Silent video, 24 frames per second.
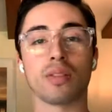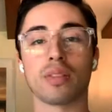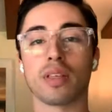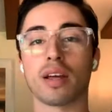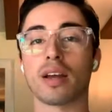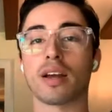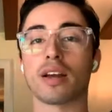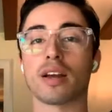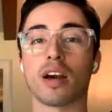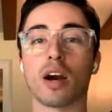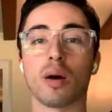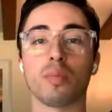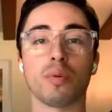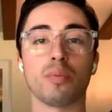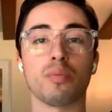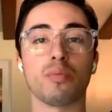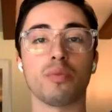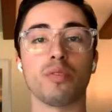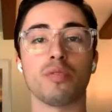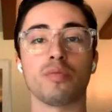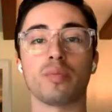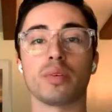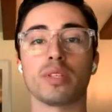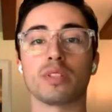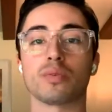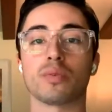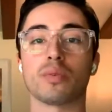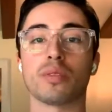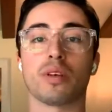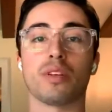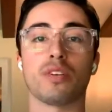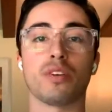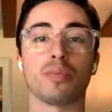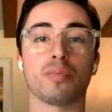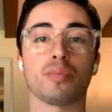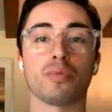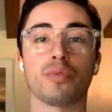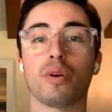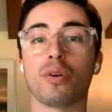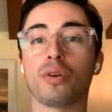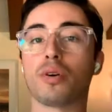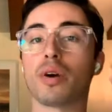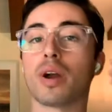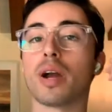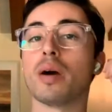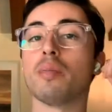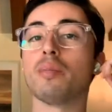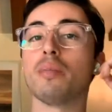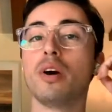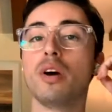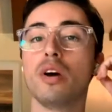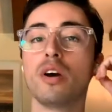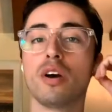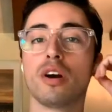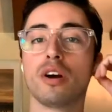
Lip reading: with like a couple movements within your program,